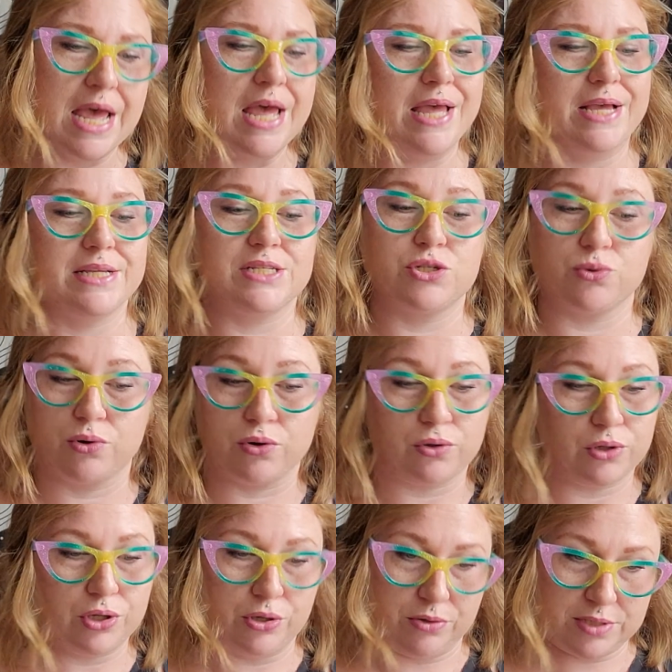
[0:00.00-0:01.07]
Historical
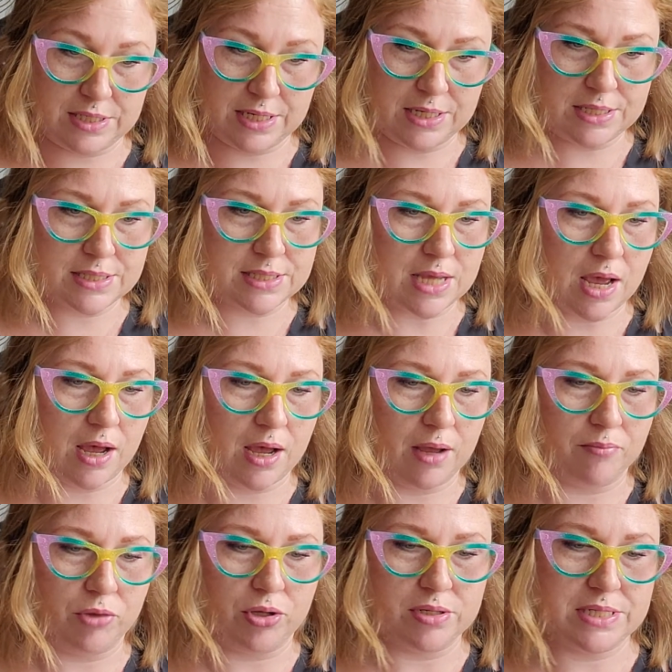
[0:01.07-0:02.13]
uses
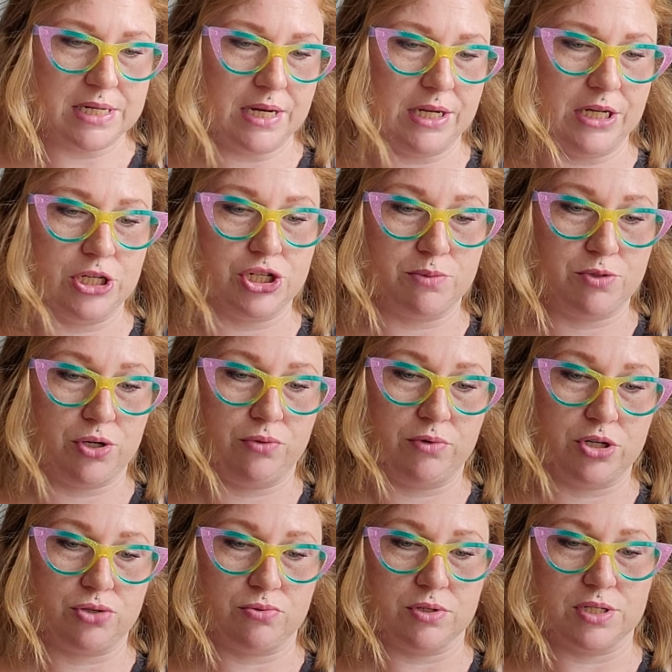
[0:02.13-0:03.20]
um, used in Egyptian
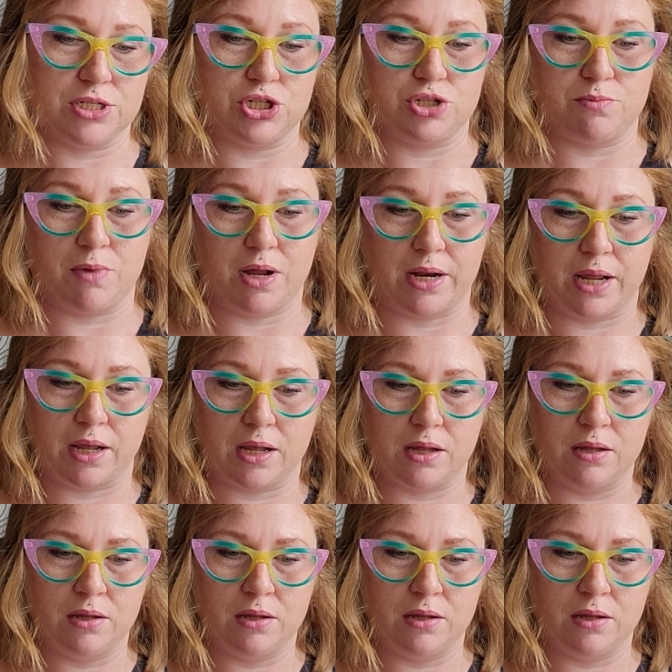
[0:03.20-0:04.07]
rituals and shamanic,